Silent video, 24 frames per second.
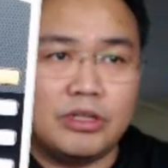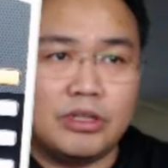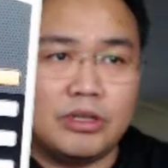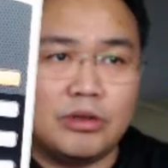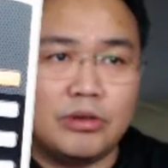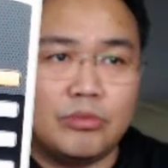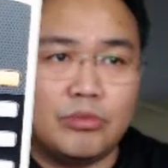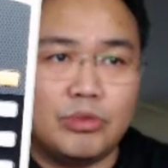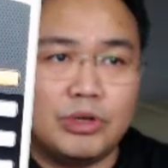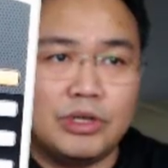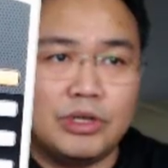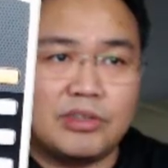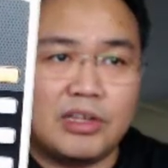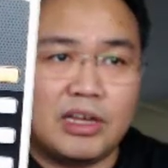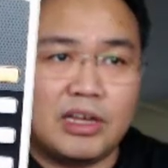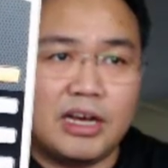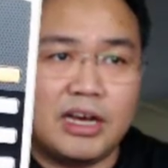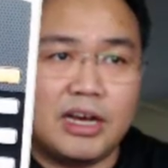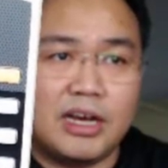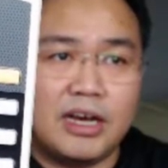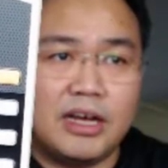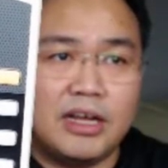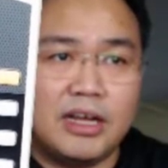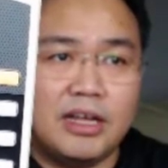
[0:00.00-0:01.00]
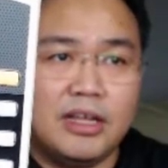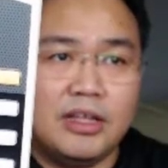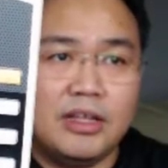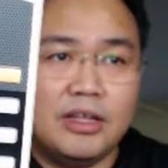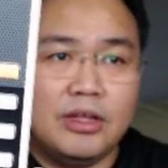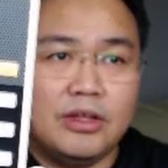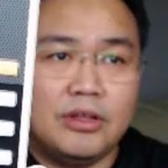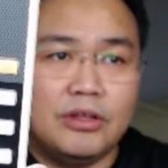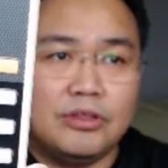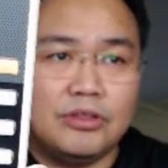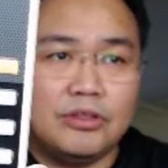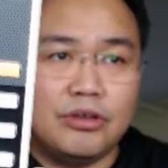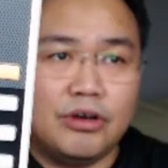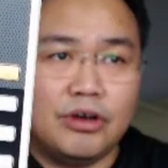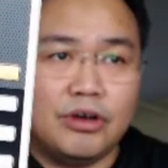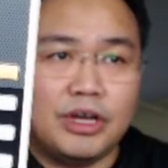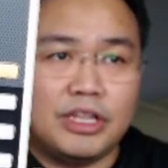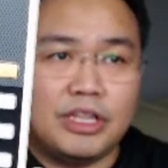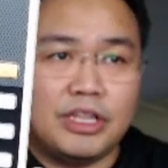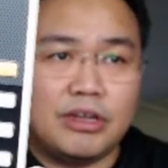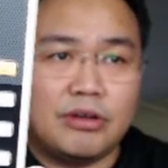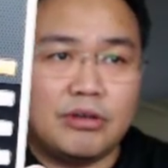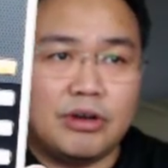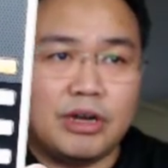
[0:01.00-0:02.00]
words are not at
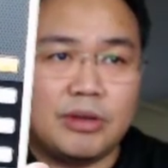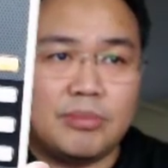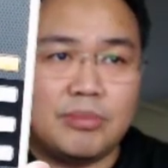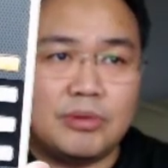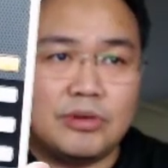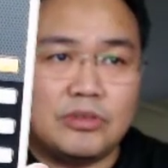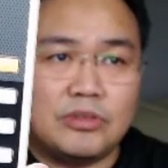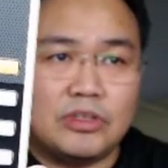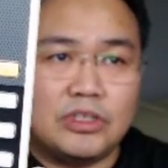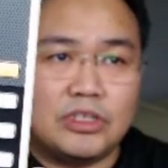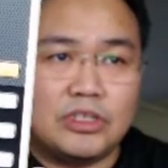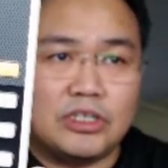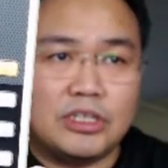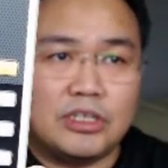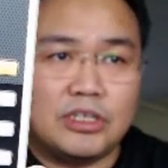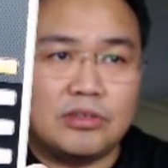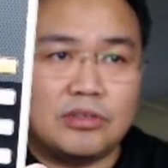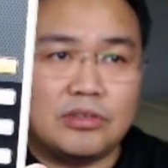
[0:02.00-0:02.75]
the right position, as you can